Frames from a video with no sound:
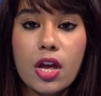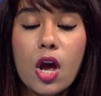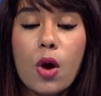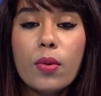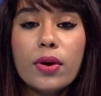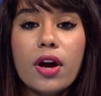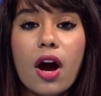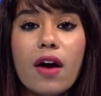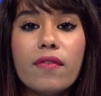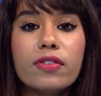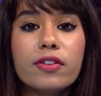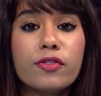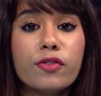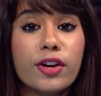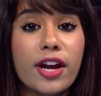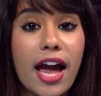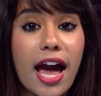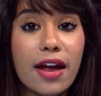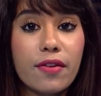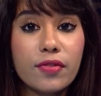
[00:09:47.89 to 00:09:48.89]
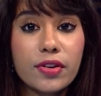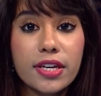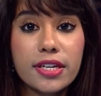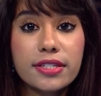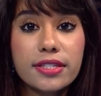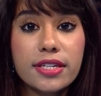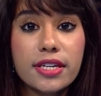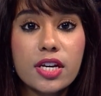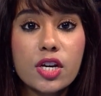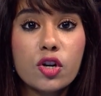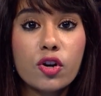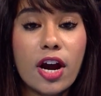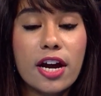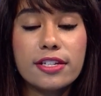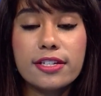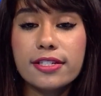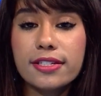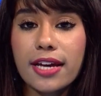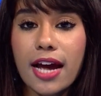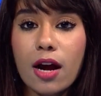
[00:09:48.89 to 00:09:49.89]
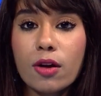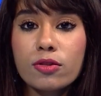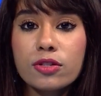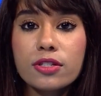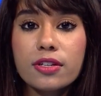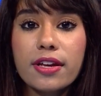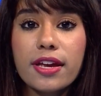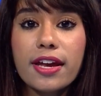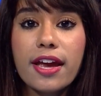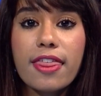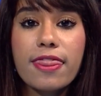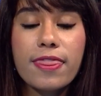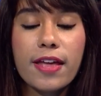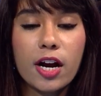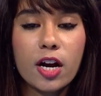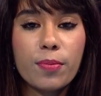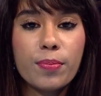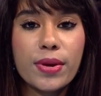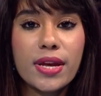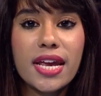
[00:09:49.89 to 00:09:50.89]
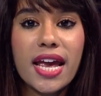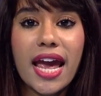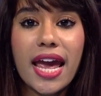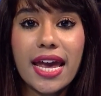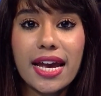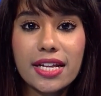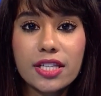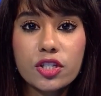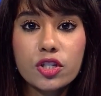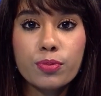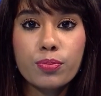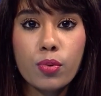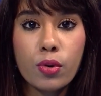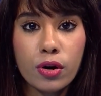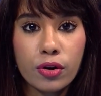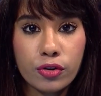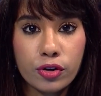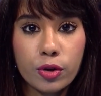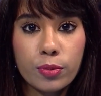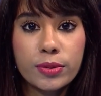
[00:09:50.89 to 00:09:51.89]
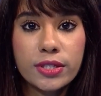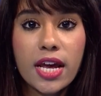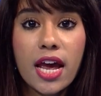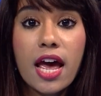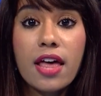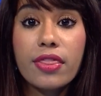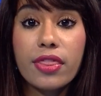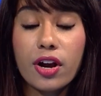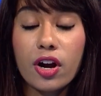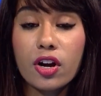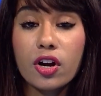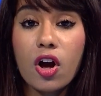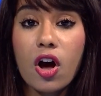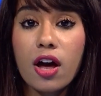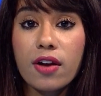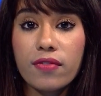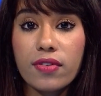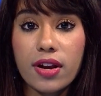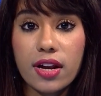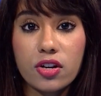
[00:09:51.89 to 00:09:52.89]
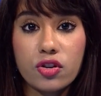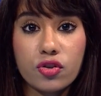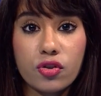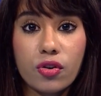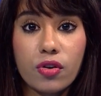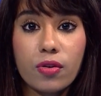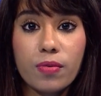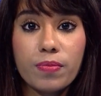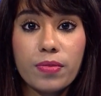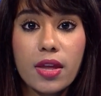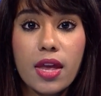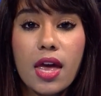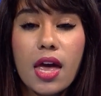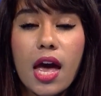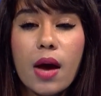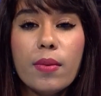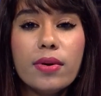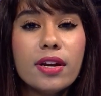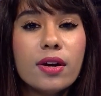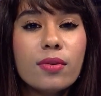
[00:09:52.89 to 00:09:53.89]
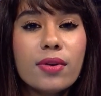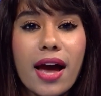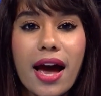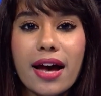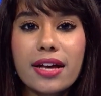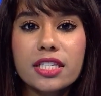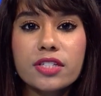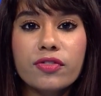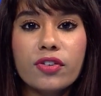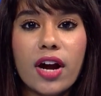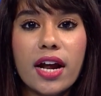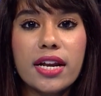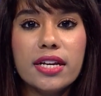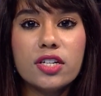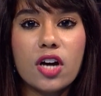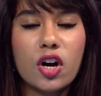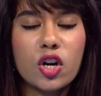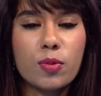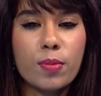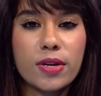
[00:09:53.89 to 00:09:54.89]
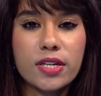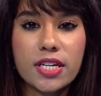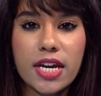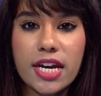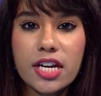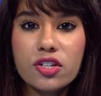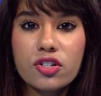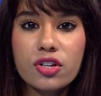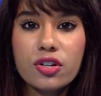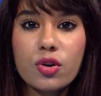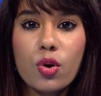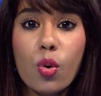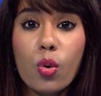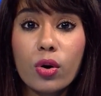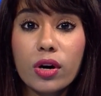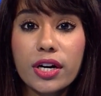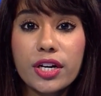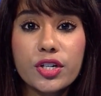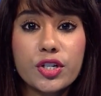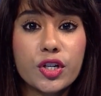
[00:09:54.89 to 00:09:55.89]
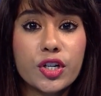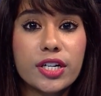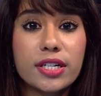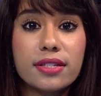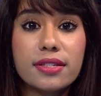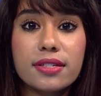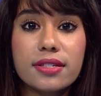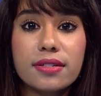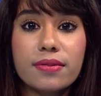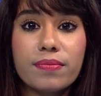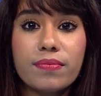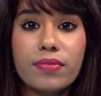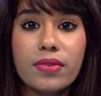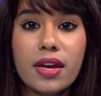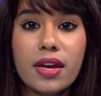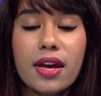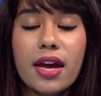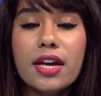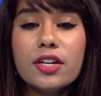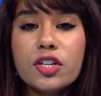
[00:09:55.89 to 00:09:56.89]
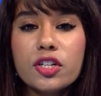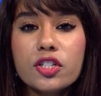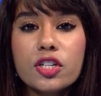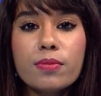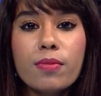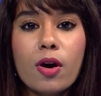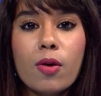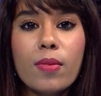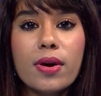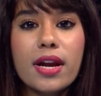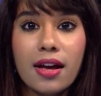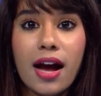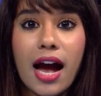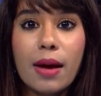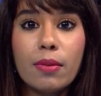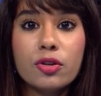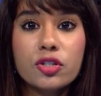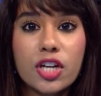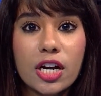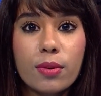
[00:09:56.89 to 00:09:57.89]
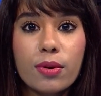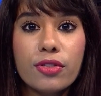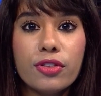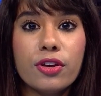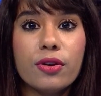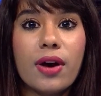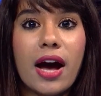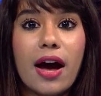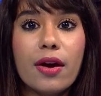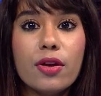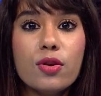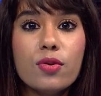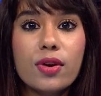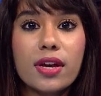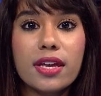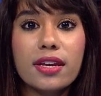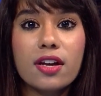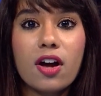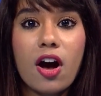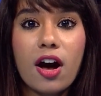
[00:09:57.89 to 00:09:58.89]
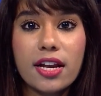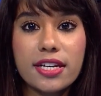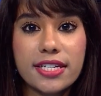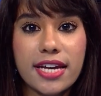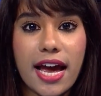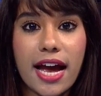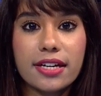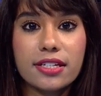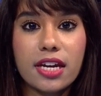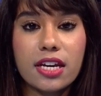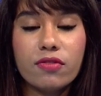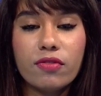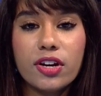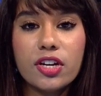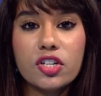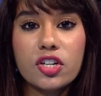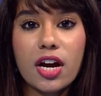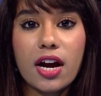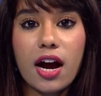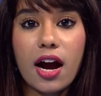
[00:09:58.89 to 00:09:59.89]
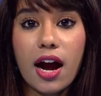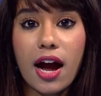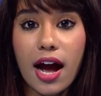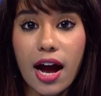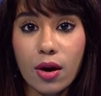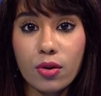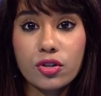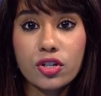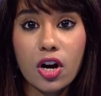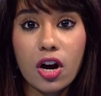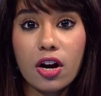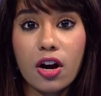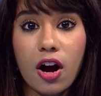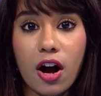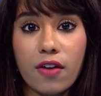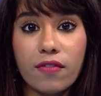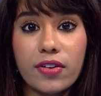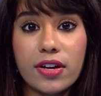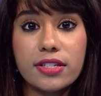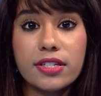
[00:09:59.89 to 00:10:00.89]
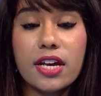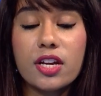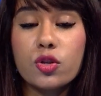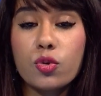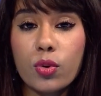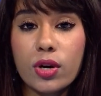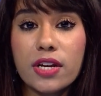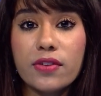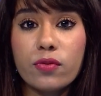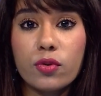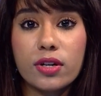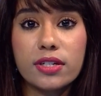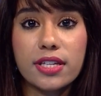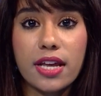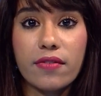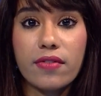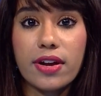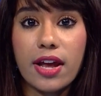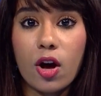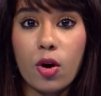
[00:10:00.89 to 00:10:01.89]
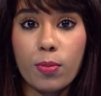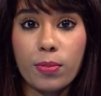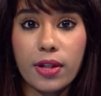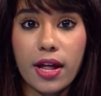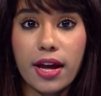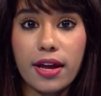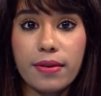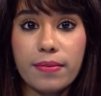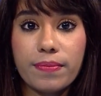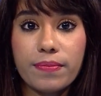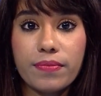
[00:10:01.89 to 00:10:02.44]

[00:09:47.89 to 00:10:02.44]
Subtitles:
We offer free advocacy, crisis counseling, therapy, and support groups that are confidential, and we don't ask for any documentation or insurance. In just a moment, I will share with you how you can contact and reach out to our office and 24/7 helpline.